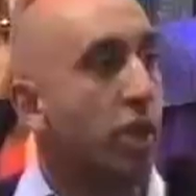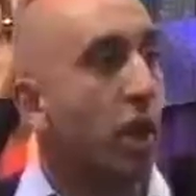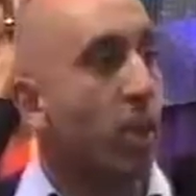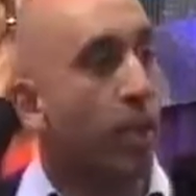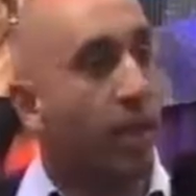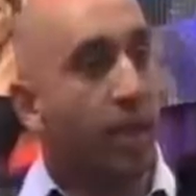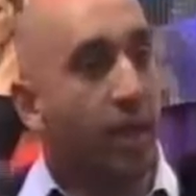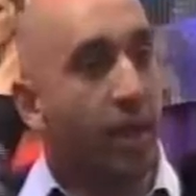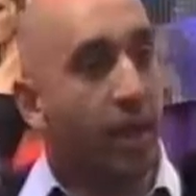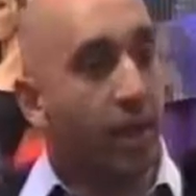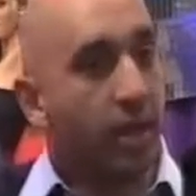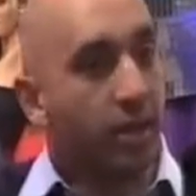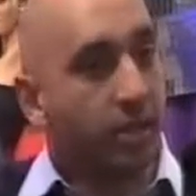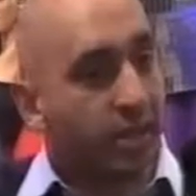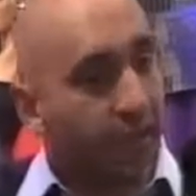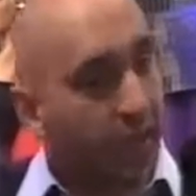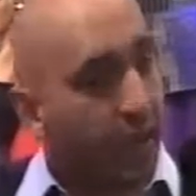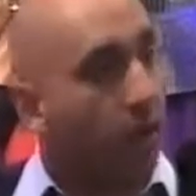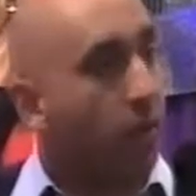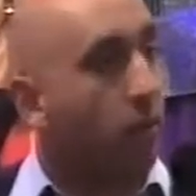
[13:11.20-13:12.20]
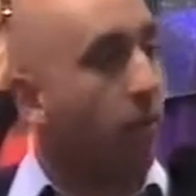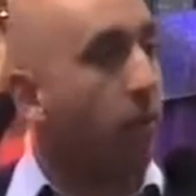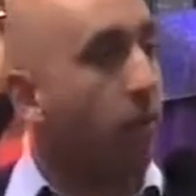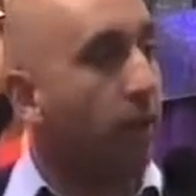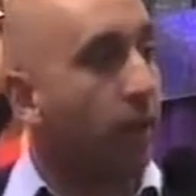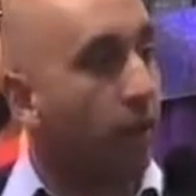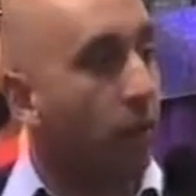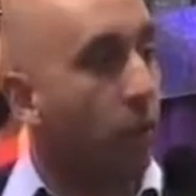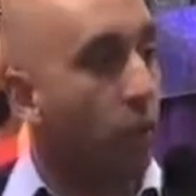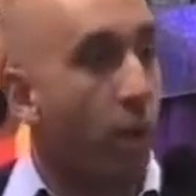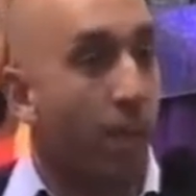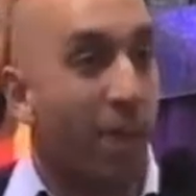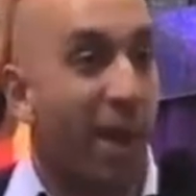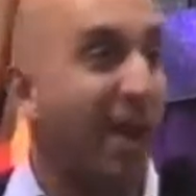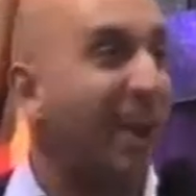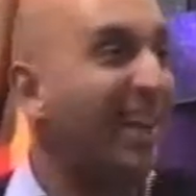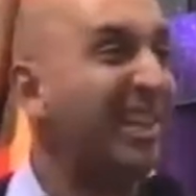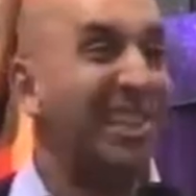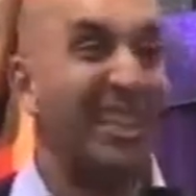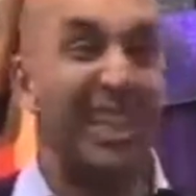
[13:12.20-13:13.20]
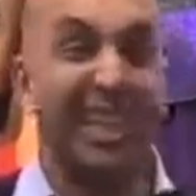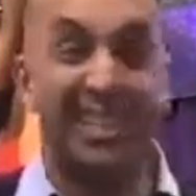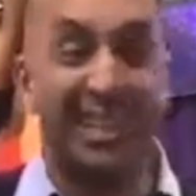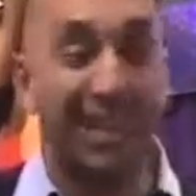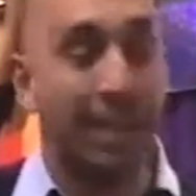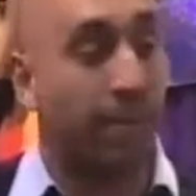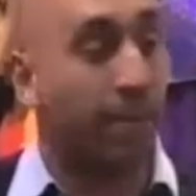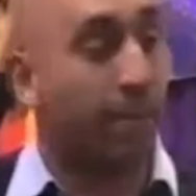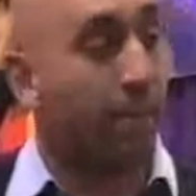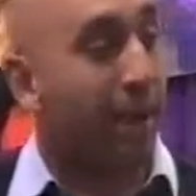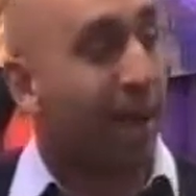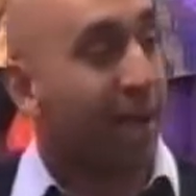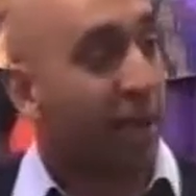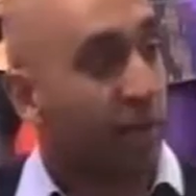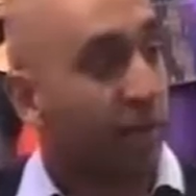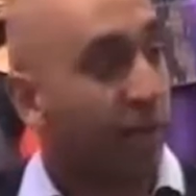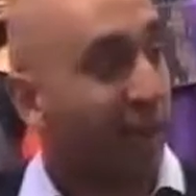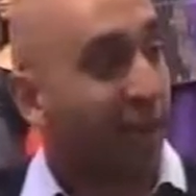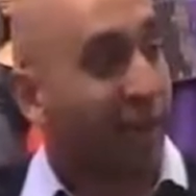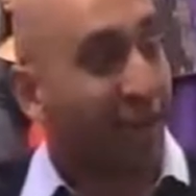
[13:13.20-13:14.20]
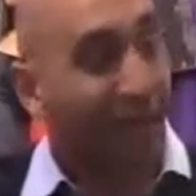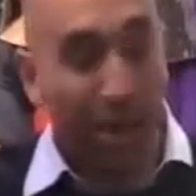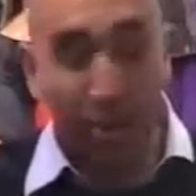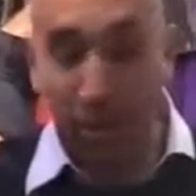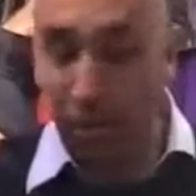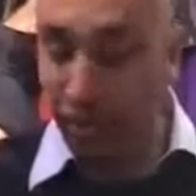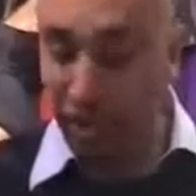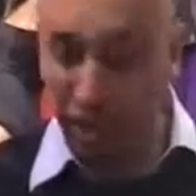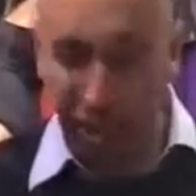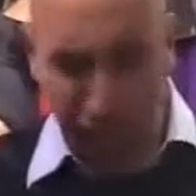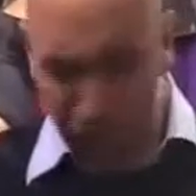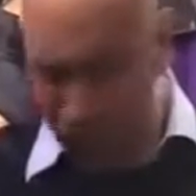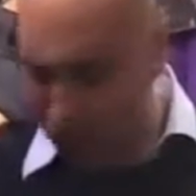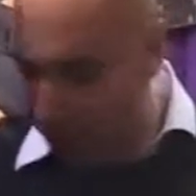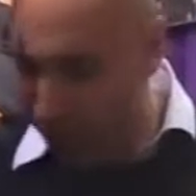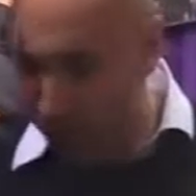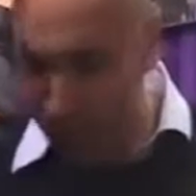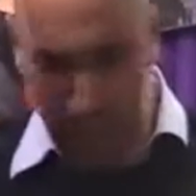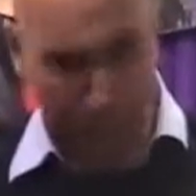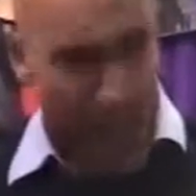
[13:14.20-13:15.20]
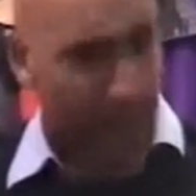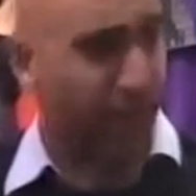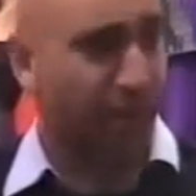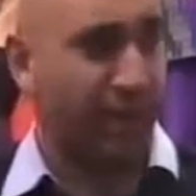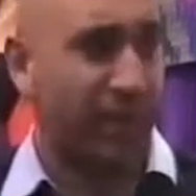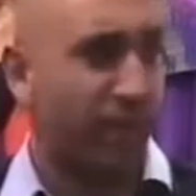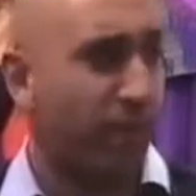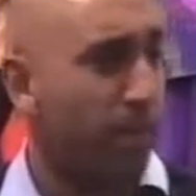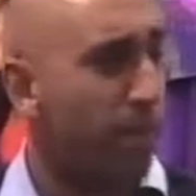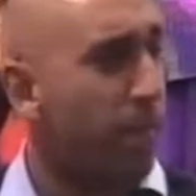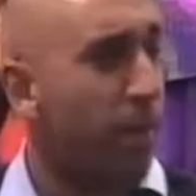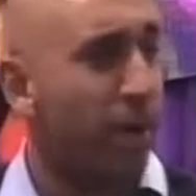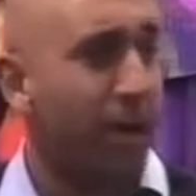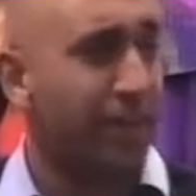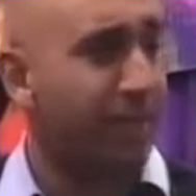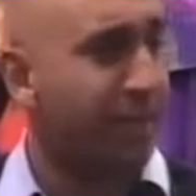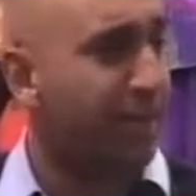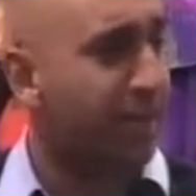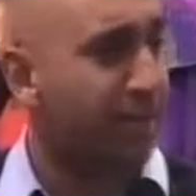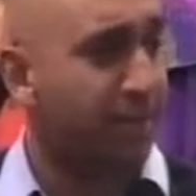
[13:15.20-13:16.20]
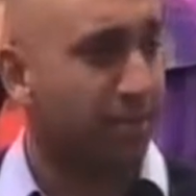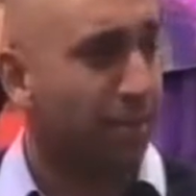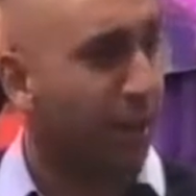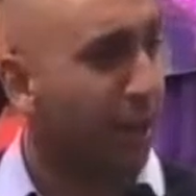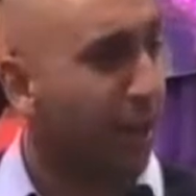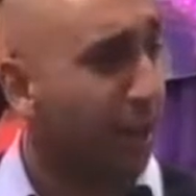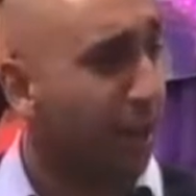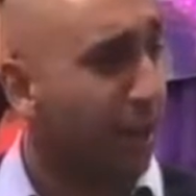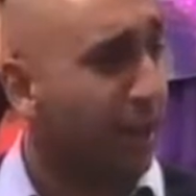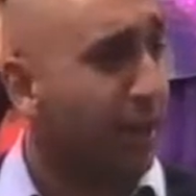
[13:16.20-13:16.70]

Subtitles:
go and tell it all about. And she's a management accountant, so she's got a very different mindset to mine.